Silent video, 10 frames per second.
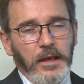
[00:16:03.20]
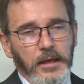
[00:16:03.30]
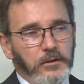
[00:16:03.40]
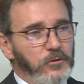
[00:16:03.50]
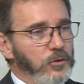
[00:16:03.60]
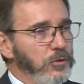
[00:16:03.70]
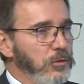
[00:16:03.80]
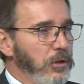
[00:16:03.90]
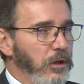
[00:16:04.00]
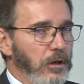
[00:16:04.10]

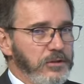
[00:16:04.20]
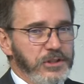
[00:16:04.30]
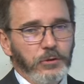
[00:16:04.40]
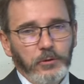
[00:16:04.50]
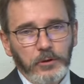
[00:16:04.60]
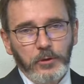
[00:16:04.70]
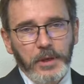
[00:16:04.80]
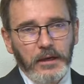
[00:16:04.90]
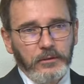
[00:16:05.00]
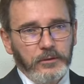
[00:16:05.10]
into a zero lower
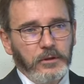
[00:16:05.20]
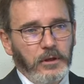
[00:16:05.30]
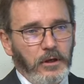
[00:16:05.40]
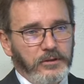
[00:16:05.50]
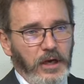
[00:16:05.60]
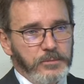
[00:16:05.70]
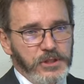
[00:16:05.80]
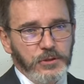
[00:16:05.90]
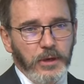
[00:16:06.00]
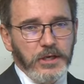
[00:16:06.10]
bound type
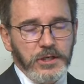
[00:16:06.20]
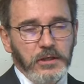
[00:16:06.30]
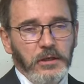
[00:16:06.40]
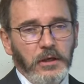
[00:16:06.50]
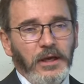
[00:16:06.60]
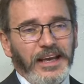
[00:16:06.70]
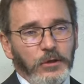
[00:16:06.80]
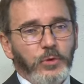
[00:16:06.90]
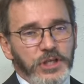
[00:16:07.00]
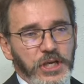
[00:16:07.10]
situation,
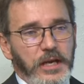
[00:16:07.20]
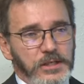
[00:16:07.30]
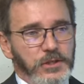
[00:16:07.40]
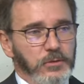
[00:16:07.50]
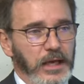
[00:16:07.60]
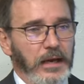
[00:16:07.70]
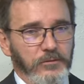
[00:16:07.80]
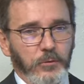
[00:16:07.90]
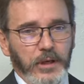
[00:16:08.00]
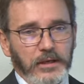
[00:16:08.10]
in which case you would have
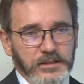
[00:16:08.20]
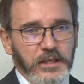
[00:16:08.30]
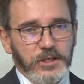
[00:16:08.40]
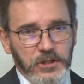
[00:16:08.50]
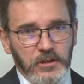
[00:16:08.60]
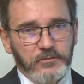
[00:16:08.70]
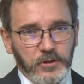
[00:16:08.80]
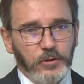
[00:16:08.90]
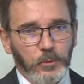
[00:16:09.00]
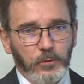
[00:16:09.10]
the realization of the
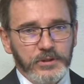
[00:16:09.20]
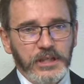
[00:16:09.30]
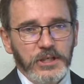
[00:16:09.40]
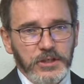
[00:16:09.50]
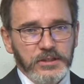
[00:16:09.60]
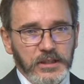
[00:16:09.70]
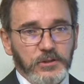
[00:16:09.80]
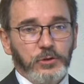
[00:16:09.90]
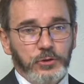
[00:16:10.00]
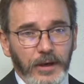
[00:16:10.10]
global recessions that
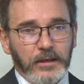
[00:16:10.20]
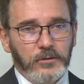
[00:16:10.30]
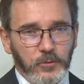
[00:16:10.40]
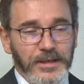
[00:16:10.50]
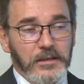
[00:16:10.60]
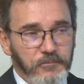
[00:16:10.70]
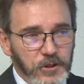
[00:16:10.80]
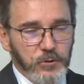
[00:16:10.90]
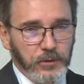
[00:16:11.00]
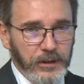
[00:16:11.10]
you're trying to
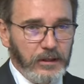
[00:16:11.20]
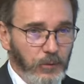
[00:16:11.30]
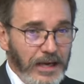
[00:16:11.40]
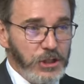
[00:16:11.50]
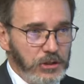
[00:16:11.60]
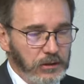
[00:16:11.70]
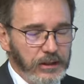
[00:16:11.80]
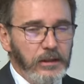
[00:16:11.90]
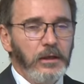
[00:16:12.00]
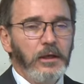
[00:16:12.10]
individually and rationally